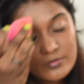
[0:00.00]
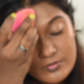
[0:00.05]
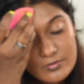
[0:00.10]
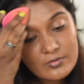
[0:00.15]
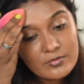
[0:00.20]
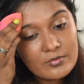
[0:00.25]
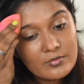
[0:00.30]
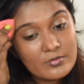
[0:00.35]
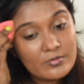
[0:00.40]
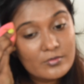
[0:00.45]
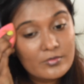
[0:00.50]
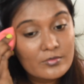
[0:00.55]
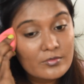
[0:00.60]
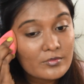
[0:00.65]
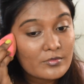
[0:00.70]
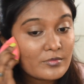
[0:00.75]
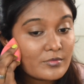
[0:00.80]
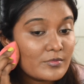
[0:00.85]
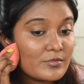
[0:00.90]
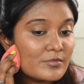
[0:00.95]

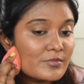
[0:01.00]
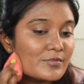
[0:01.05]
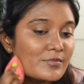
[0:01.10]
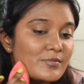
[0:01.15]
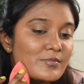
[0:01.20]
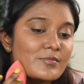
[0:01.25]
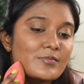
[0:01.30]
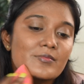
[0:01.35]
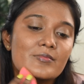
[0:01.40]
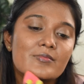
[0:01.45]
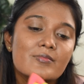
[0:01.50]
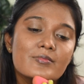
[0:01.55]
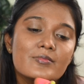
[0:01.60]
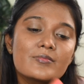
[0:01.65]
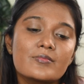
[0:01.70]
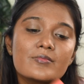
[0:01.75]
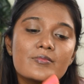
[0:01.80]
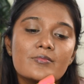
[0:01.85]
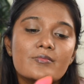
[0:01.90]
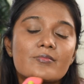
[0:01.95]

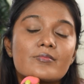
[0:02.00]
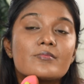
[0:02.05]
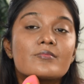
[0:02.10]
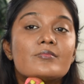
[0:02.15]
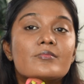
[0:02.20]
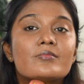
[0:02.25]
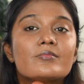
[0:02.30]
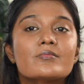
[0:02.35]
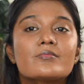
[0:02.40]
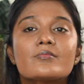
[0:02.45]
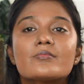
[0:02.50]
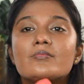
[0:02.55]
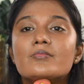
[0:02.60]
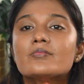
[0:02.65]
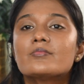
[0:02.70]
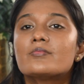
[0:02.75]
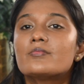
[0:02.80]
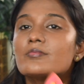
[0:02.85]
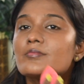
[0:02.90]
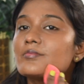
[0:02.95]

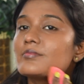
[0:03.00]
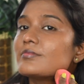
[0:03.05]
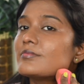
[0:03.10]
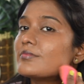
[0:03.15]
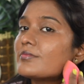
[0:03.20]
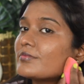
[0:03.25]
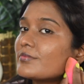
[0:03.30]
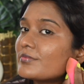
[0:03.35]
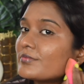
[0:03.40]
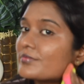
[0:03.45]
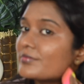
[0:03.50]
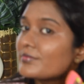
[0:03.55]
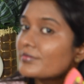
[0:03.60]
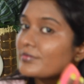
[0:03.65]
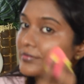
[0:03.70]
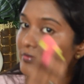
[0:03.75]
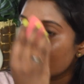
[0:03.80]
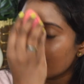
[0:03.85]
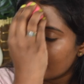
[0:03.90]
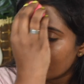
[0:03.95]

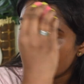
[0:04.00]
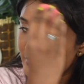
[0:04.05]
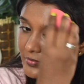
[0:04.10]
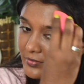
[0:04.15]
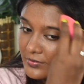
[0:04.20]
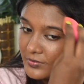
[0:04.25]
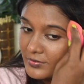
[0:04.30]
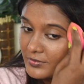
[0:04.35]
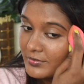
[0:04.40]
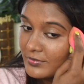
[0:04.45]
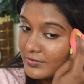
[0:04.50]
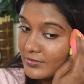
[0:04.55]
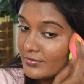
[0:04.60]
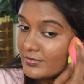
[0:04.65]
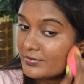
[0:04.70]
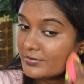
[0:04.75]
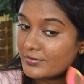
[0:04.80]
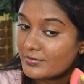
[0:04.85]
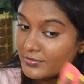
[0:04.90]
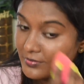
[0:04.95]

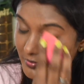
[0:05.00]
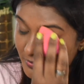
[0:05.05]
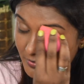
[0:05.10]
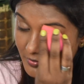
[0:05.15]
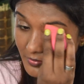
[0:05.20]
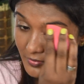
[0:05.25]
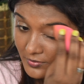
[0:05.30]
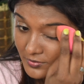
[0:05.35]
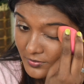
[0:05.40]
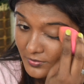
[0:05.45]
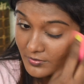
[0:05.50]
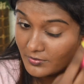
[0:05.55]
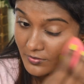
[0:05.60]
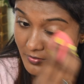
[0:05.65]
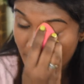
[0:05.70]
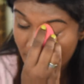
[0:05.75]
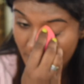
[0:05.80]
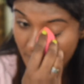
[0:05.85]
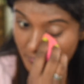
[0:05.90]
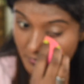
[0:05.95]

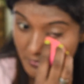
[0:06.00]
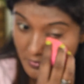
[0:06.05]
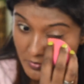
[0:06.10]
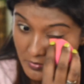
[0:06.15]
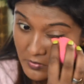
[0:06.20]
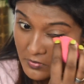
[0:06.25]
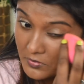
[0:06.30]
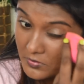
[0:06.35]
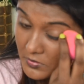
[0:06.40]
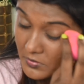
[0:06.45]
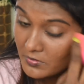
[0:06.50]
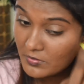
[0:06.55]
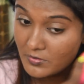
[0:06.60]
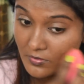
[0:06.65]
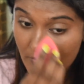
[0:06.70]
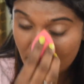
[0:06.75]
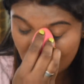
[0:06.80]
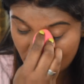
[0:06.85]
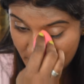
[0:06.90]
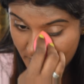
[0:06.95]

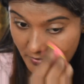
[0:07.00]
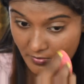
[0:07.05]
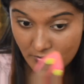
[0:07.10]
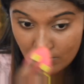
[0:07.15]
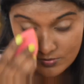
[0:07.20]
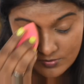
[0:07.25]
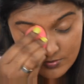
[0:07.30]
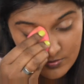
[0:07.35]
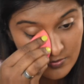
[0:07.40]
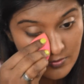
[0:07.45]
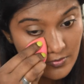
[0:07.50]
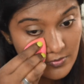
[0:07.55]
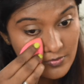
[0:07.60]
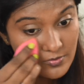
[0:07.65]
No one is speaking in this clip.